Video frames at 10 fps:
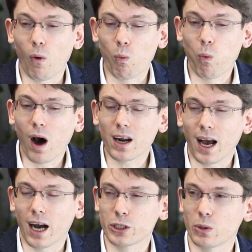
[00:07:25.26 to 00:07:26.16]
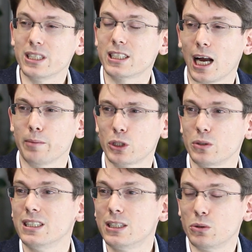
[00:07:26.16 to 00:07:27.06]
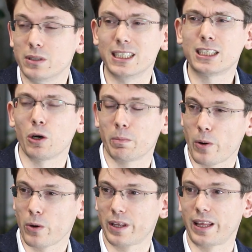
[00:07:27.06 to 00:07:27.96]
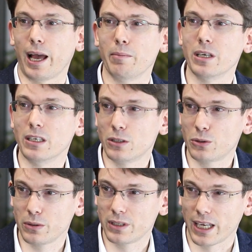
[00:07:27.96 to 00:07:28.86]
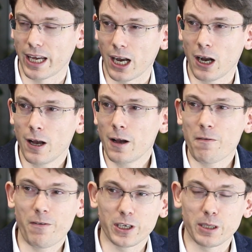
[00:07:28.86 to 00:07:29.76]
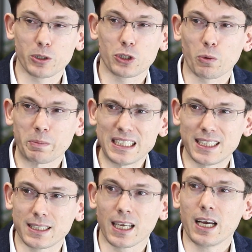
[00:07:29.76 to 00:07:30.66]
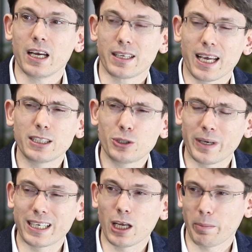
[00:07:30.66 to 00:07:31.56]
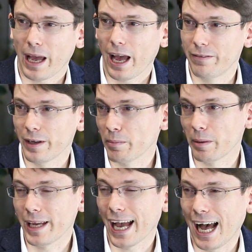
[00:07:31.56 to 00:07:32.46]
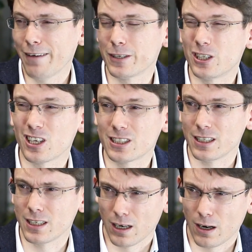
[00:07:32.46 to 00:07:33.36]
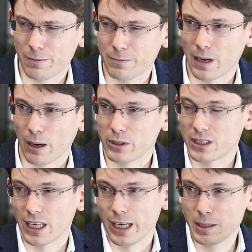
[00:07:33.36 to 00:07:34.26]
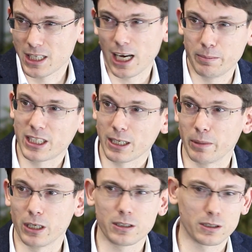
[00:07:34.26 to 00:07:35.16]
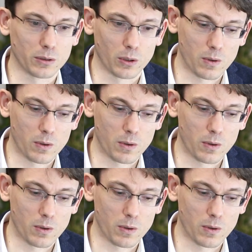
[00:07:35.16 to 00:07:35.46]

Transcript: what are your lead times, you need to decompose them into their fundamental pieces. Yes, you end up having maybe half a dozen of, I would say, time segments, the